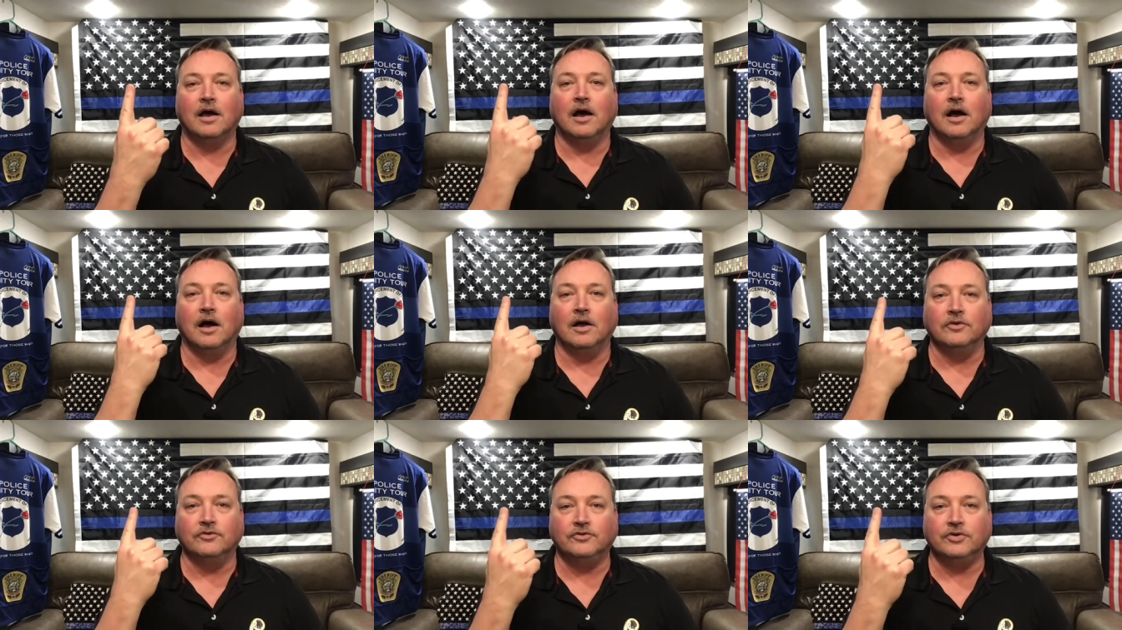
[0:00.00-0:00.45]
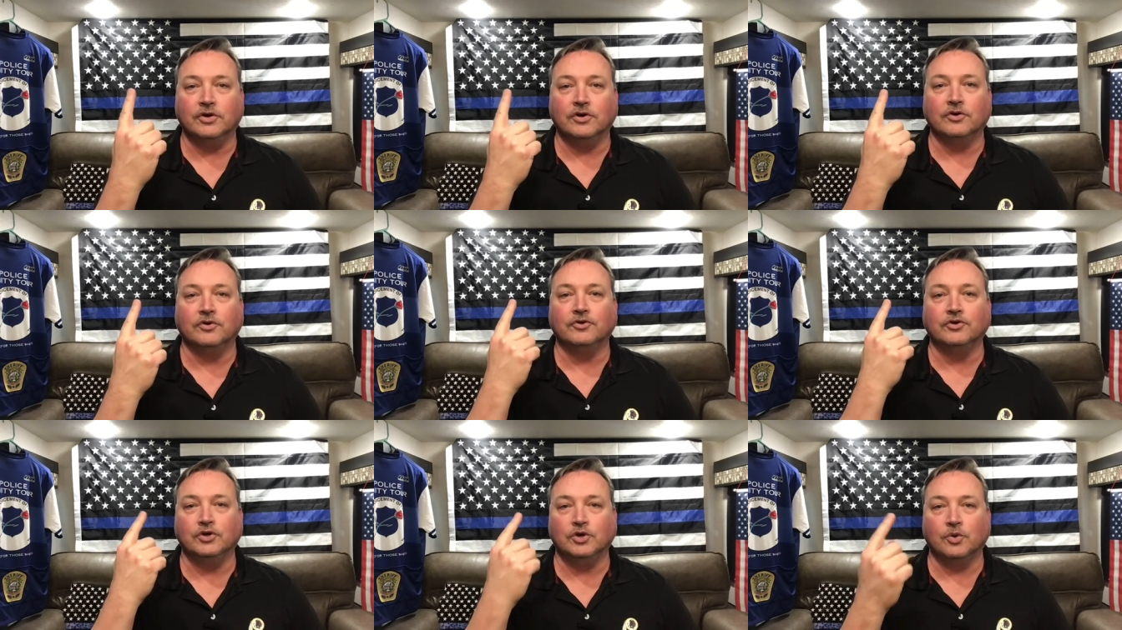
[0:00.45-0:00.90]

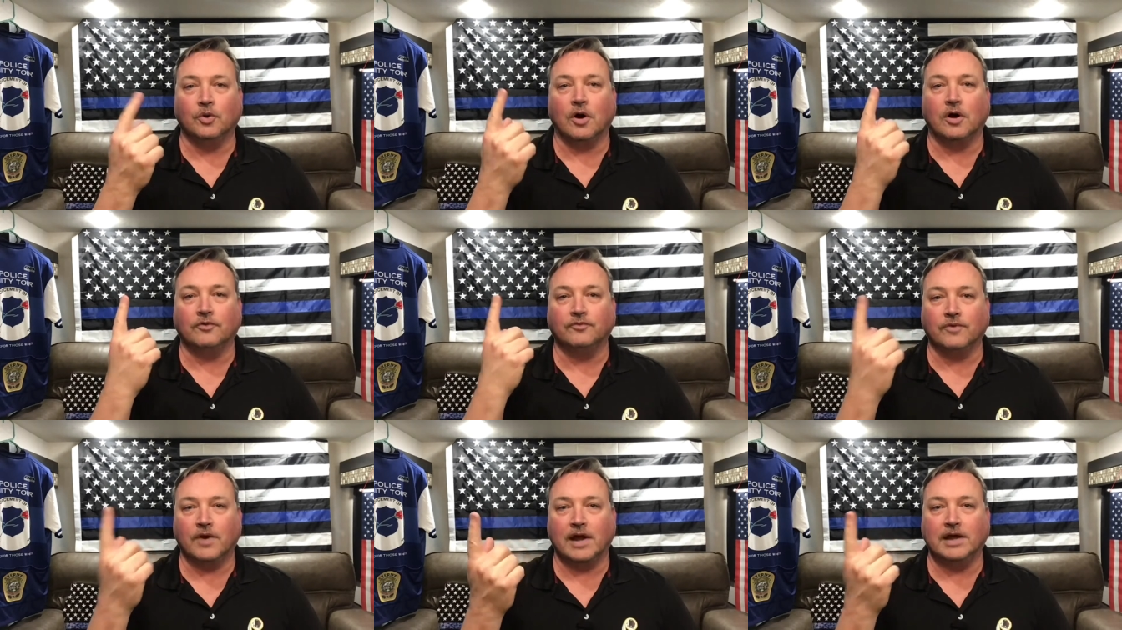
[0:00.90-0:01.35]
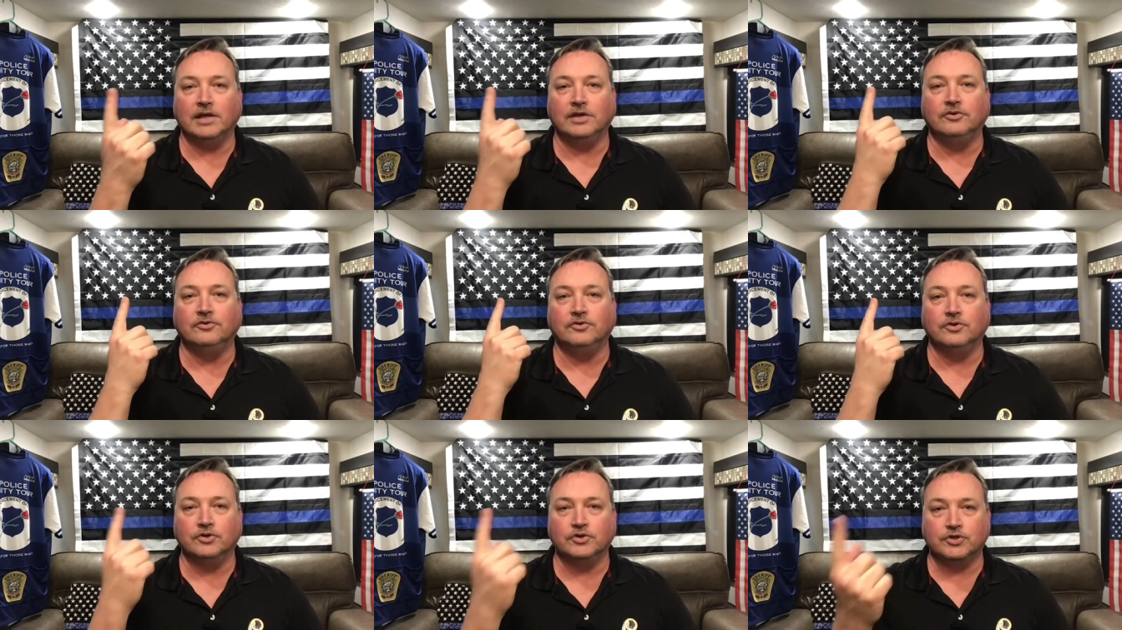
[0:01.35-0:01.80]
until you are ready
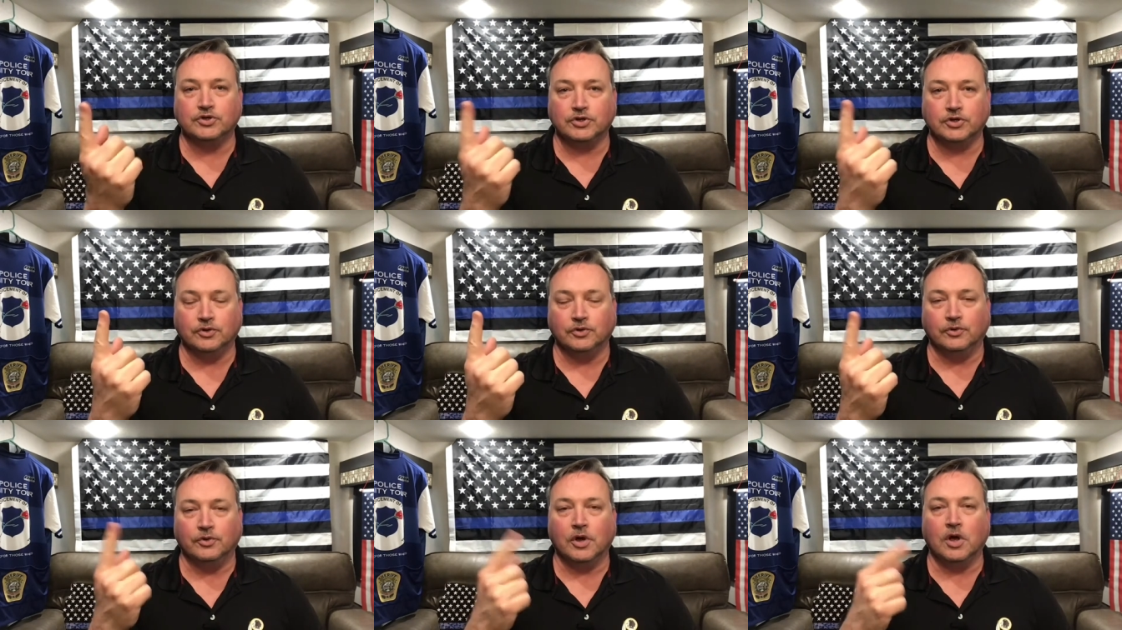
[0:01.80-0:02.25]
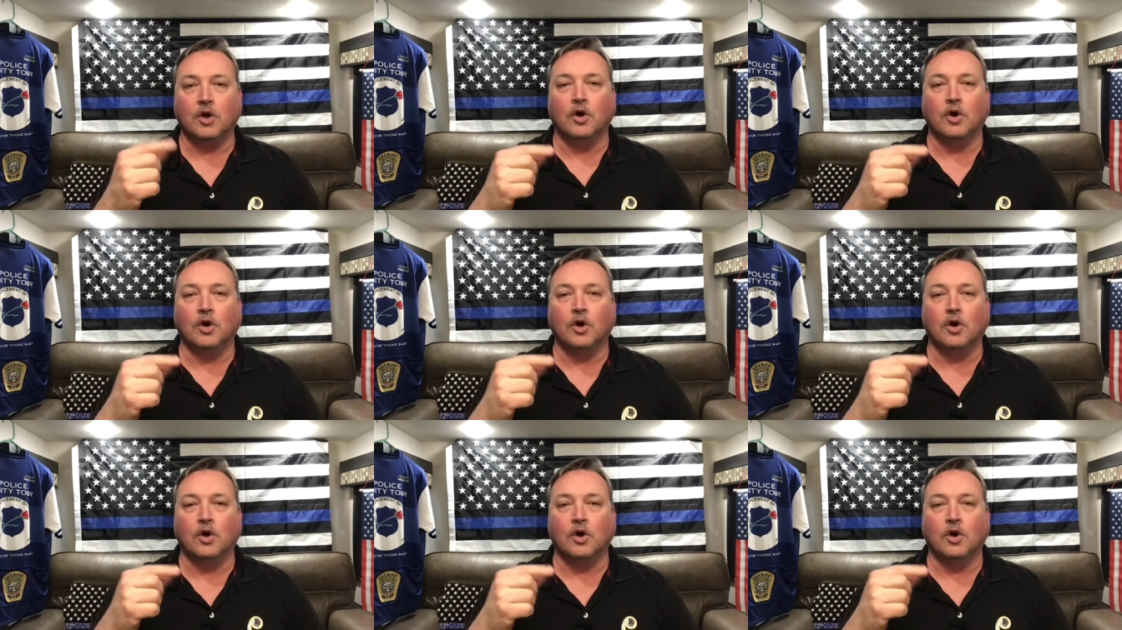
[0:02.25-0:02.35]
to shoot.